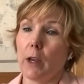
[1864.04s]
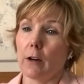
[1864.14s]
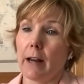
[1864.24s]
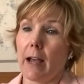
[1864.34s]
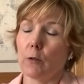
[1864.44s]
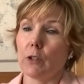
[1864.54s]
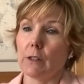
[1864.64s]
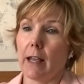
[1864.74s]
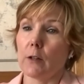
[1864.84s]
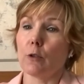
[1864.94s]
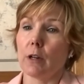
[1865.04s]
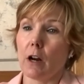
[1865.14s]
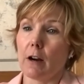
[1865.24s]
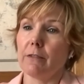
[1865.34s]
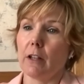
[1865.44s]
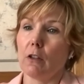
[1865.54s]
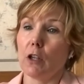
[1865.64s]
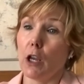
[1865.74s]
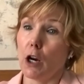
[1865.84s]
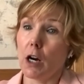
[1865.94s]
we are now just entering our 5th
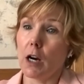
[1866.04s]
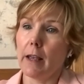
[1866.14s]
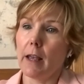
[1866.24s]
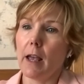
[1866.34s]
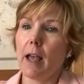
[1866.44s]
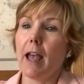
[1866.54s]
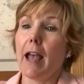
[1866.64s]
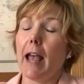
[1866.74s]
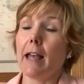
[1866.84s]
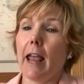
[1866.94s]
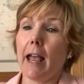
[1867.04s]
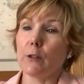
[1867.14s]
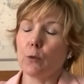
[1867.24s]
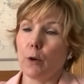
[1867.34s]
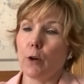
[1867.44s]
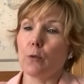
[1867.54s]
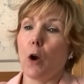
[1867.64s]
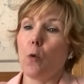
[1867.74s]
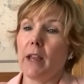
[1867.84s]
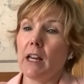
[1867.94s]
year. And as we're
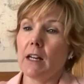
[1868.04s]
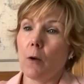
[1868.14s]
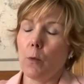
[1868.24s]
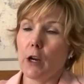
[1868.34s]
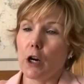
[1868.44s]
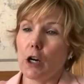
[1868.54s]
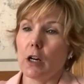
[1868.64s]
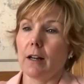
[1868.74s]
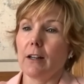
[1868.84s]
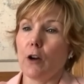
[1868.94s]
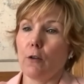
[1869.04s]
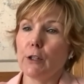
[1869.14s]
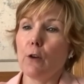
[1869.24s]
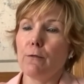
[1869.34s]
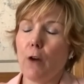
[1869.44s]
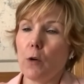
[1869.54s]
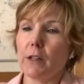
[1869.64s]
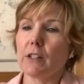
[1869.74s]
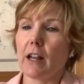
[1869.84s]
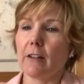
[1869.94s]
growing, we're, so
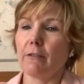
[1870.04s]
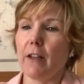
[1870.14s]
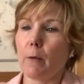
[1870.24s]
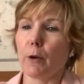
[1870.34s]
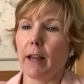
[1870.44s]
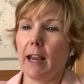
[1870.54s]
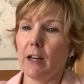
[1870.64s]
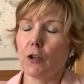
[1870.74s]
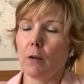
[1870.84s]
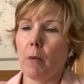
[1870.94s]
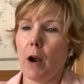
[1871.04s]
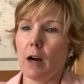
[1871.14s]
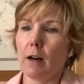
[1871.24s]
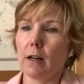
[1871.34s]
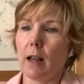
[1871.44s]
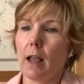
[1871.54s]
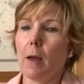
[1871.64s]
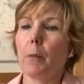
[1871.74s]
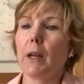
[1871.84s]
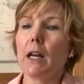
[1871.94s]
focused on the fabrication part.
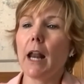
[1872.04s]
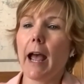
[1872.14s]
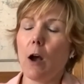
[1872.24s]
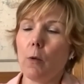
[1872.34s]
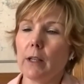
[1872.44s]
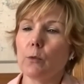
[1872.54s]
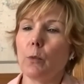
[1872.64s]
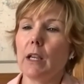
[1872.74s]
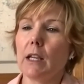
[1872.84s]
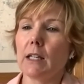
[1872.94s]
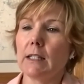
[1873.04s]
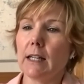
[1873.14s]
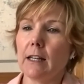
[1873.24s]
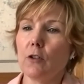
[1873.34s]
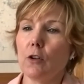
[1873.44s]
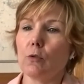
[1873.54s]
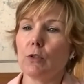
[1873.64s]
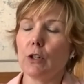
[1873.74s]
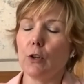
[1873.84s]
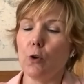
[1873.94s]
But now as we continue
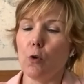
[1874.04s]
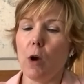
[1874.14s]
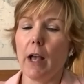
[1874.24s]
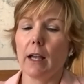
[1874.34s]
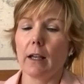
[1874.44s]
to